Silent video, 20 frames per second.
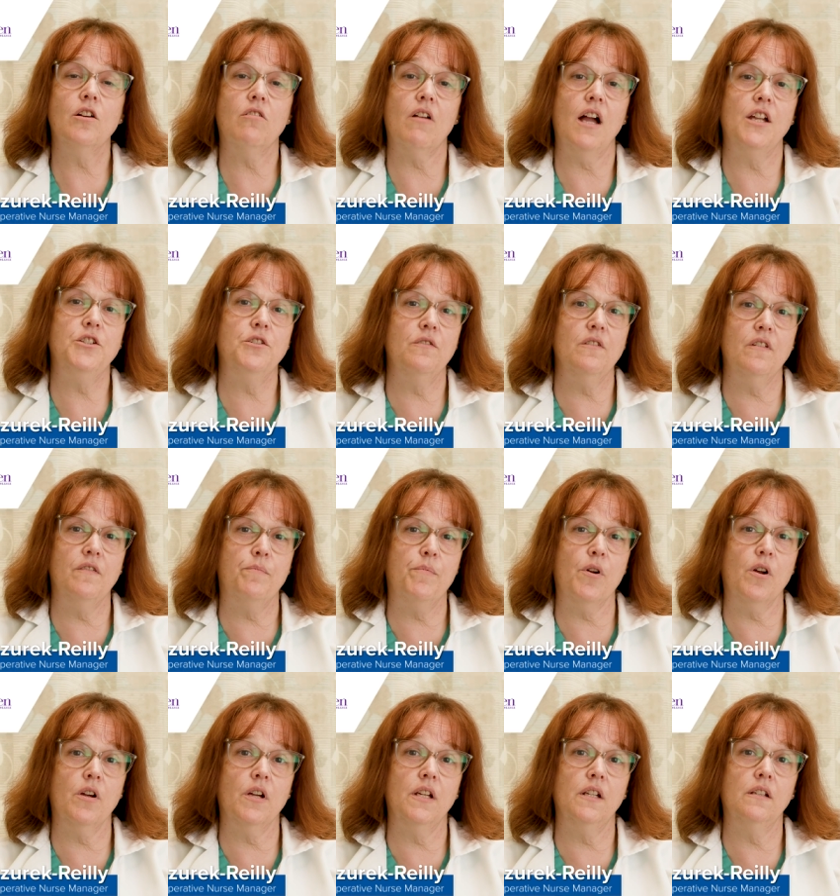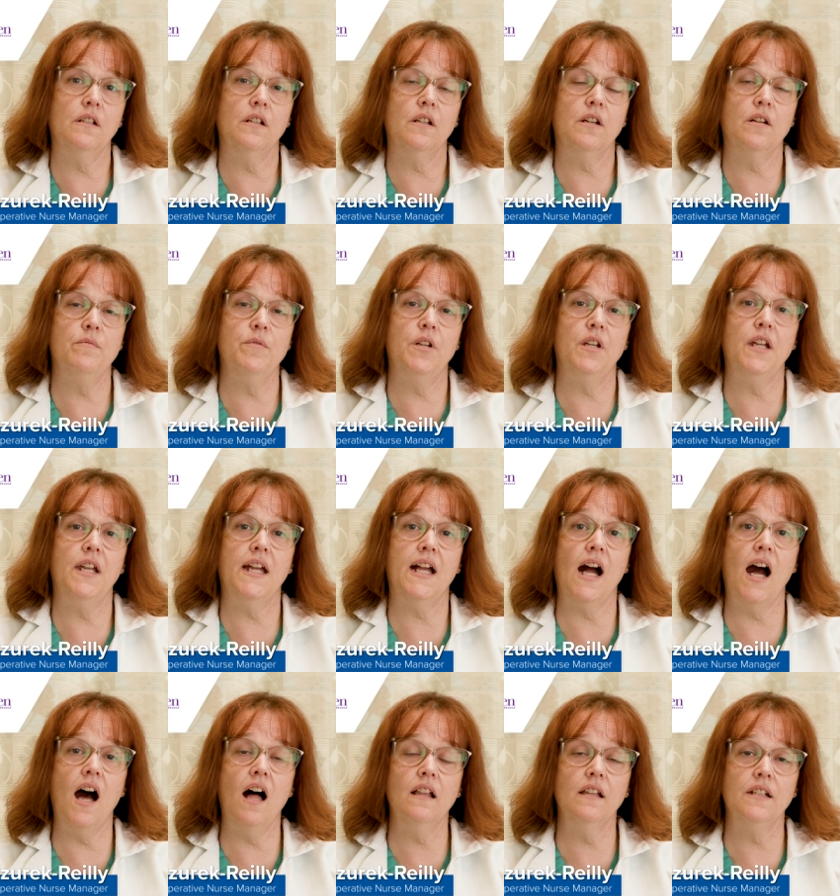a graduate of Bergen Community
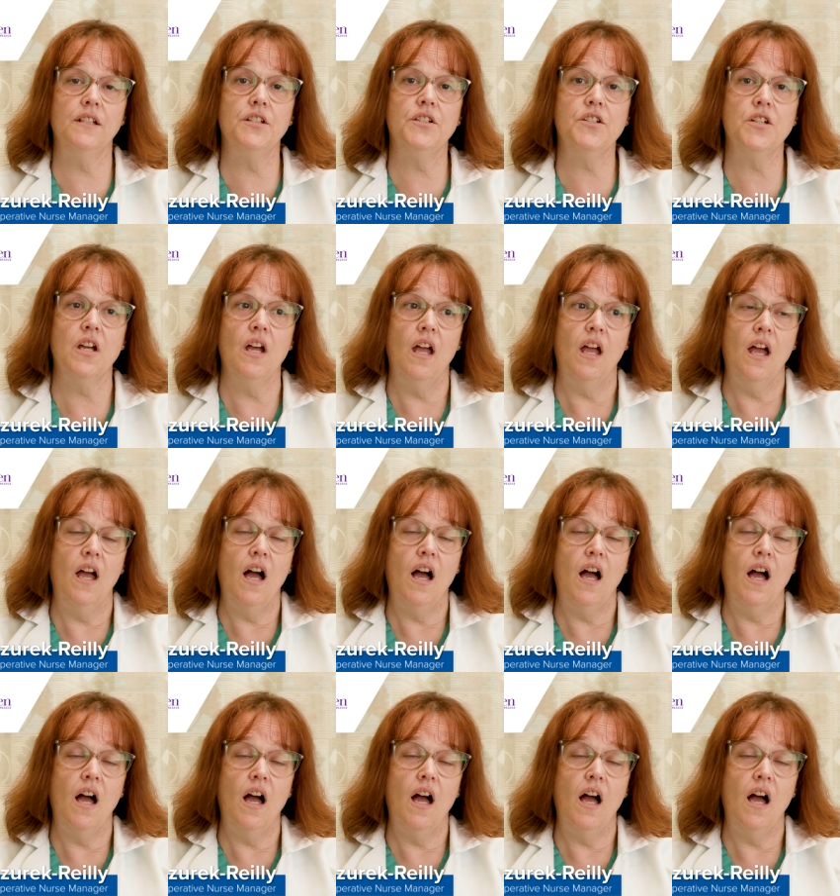College,